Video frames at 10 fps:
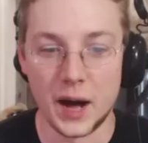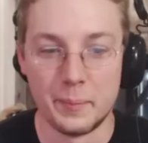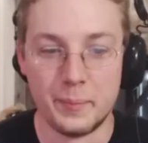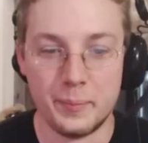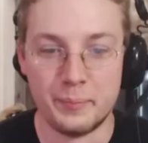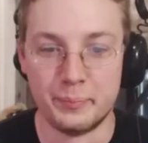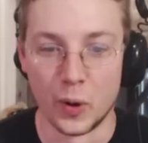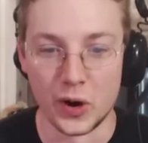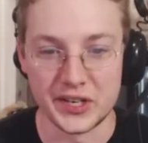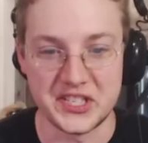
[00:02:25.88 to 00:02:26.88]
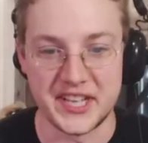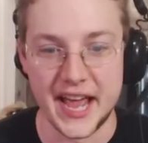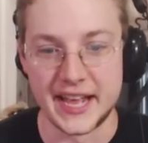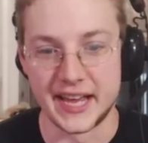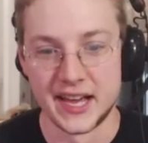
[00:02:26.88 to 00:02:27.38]
Rob, boar
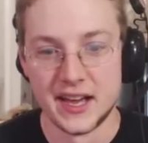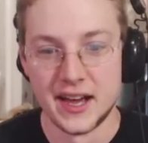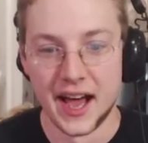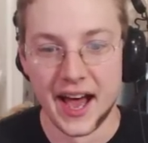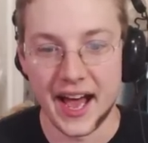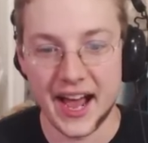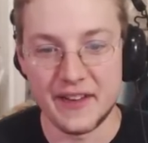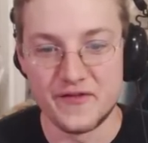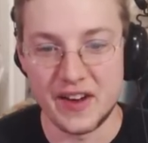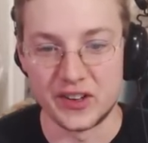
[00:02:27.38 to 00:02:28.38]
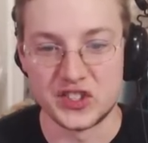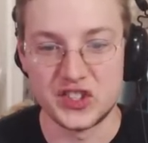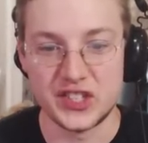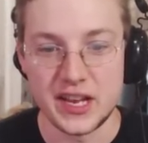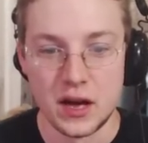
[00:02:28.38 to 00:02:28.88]
steak. I have never
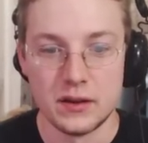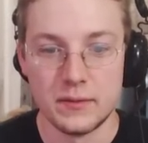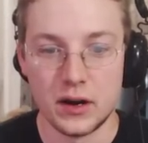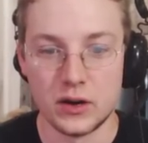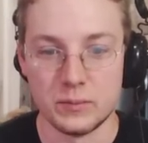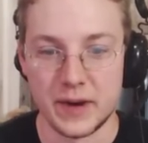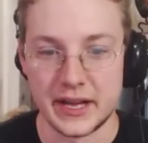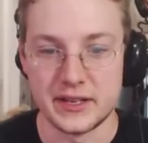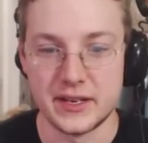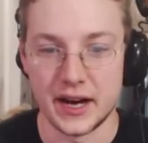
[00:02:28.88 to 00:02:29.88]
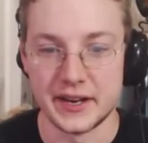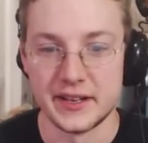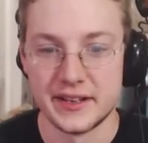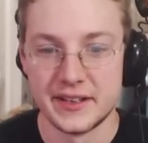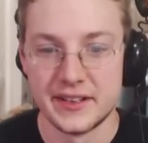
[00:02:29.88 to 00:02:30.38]
seen. Oh my god